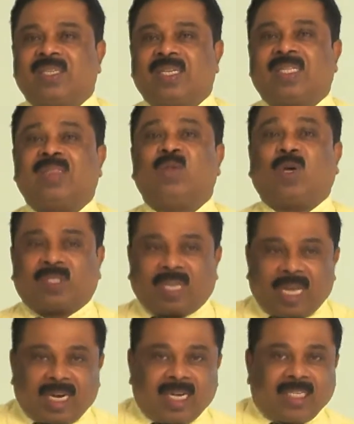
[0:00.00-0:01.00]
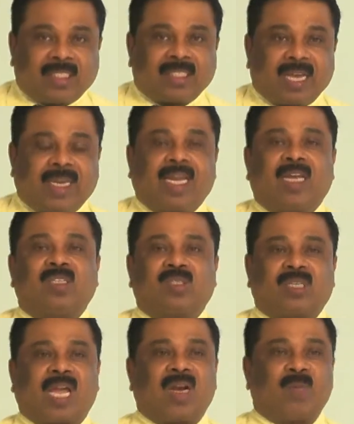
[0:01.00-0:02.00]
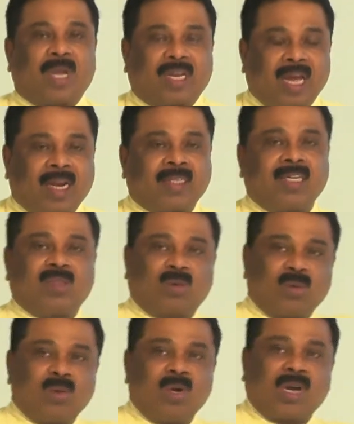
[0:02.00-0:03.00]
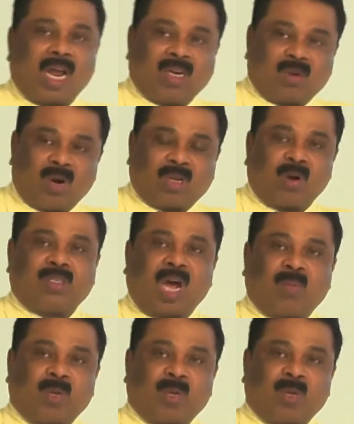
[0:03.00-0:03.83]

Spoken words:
Those errors again can be corrected through control accounts after